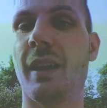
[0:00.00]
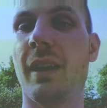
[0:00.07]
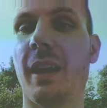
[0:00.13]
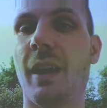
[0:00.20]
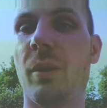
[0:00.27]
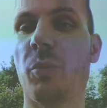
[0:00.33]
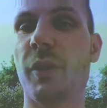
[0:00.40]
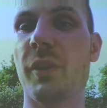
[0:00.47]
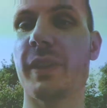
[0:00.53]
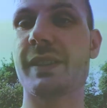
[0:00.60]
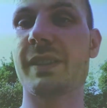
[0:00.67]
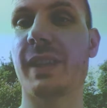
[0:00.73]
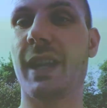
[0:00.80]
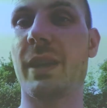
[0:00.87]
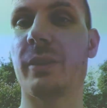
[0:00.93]
And what this
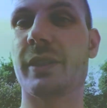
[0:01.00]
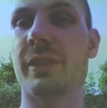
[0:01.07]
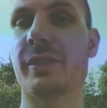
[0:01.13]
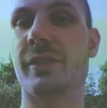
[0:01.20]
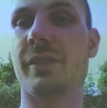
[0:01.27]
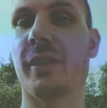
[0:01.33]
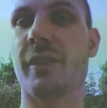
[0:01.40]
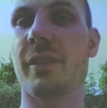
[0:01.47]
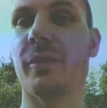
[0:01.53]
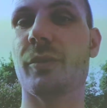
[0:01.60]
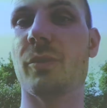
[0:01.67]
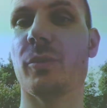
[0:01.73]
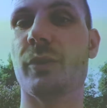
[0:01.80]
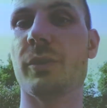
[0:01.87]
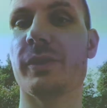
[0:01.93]
allowed us to do
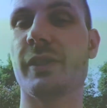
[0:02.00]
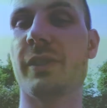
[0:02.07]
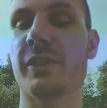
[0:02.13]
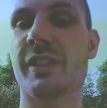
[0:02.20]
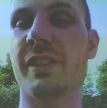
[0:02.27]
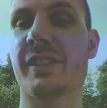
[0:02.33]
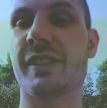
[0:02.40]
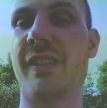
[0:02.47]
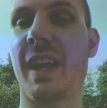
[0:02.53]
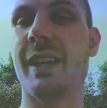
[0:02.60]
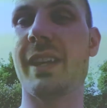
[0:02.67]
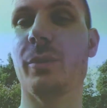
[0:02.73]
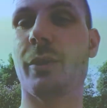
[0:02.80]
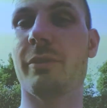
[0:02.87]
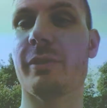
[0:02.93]
was not just say
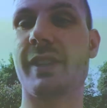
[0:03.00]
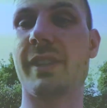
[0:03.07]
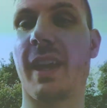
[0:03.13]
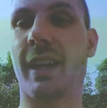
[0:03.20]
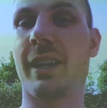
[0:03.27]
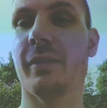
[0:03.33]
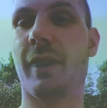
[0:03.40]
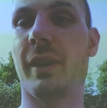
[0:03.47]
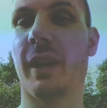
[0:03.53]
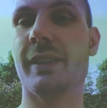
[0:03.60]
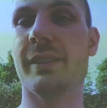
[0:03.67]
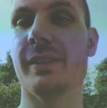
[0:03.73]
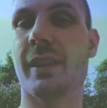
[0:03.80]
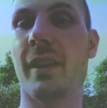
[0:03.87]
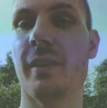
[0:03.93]
we're a tech
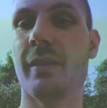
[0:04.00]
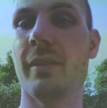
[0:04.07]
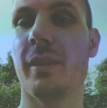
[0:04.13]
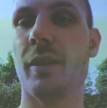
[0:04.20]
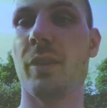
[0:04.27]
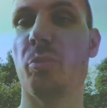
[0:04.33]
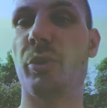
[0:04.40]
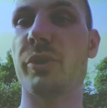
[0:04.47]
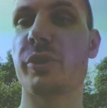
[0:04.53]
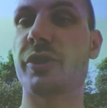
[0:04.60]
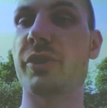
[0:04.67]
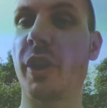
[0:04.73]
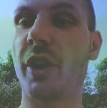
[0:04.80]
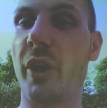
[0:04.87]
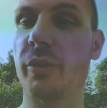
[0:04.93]
innovator, but
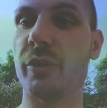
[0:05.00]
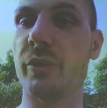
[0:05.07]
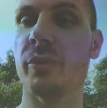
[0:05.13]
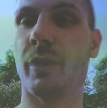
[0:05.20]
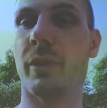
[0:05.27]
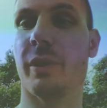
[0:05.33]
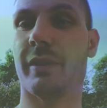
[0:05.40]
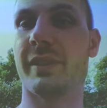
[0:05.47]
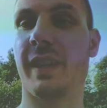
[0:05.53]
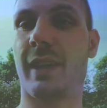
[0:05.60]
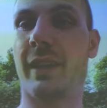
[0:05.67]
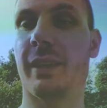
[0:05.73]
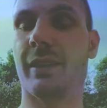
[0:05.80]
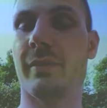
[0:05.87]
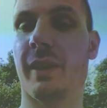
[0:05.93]
show we're a tech
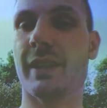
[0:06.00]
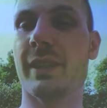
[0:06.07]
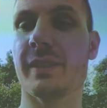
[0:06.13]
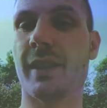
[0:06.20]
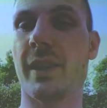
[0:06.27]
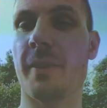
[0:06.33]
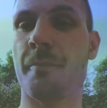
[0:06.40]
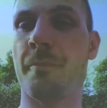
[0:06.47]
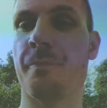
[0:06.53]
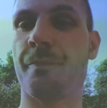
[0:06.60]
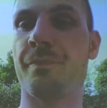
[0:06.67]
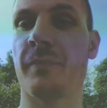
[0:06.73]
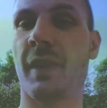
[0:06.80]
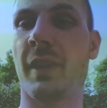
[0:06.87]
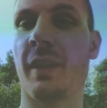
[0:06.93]
innovator.
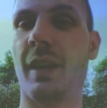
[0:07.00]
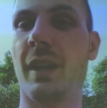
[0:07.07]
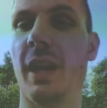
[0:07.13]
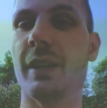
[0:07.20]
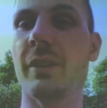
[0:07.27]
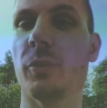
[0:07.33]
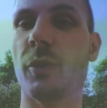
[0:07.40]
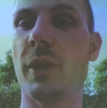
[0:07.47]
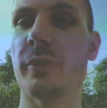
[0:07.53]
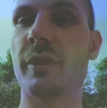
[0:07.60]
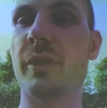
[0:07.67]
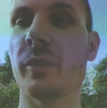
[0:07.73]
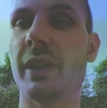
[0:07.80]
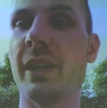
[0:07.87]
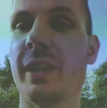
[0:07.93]
And the world that
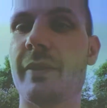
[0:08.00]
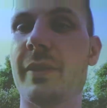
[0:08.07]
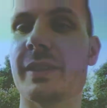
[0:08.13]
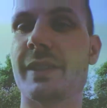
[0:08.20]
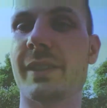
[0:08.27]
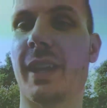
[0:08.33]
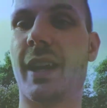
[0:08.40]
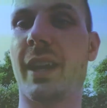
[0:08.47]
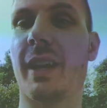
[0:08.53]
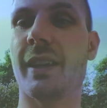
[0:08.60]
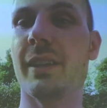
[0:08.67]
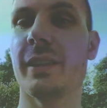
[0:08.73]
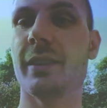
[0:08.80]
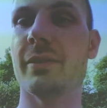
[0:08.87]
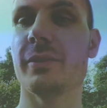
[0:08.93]
we live in today,
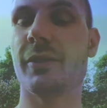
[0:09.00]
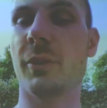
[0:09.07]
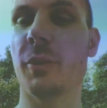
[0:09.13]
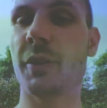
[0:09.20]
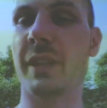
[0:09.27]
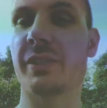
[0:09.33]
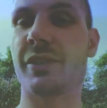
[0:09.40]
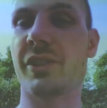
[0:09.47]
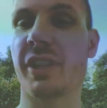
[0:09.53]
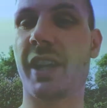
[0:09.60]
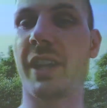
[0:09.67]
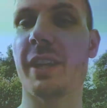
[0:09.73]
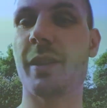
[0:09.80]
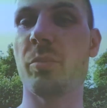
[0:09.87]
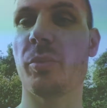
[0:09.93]
talk is
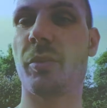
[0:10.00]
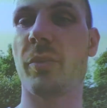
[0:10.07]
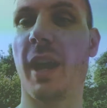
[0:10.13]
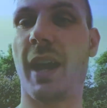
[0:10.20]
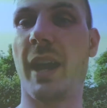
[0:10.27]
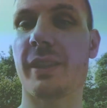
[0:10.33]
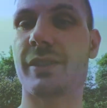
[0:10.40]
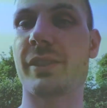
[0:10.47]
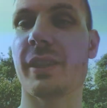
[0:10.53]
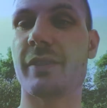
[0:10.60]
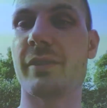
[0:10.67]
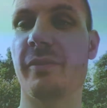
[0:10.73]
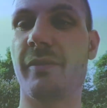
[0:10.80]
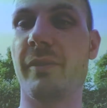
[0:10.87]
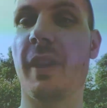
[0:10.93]
cheap, action is
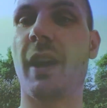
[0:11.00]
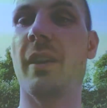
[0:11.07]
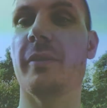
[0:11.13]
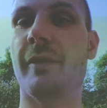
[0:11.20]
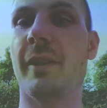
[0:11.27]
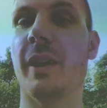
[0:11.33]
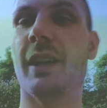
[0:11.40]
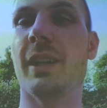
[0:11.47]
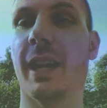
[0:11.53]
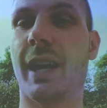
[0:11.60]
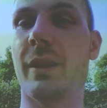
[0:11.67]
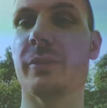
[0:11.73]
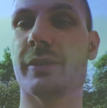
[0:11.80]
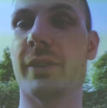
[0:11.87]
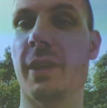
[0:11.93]
far, far
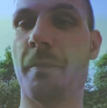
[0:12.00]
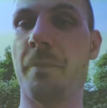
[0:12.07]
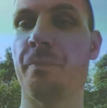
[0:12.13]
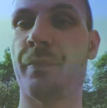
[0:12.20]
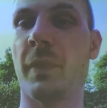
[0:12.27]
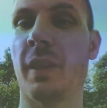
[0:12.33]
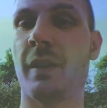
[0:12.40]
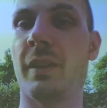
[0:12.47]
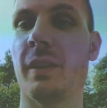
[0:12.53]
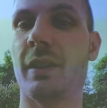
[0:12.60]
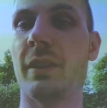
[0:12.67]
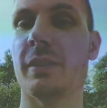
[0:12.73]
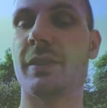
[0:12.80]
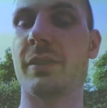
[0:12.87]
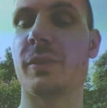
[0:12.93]
louder.
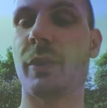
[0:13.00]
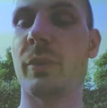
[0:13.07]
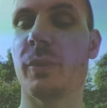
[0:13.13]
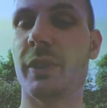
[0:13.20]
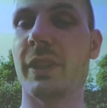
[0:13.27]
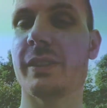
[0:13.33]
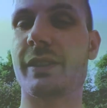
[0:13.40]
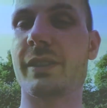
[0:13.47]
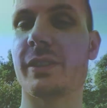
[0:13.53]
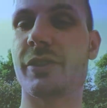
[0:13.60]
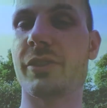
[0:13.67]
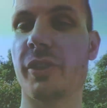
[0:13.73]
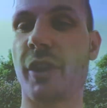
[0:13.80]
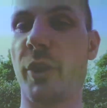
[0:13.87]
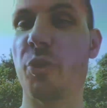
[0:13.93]
So we wanted to show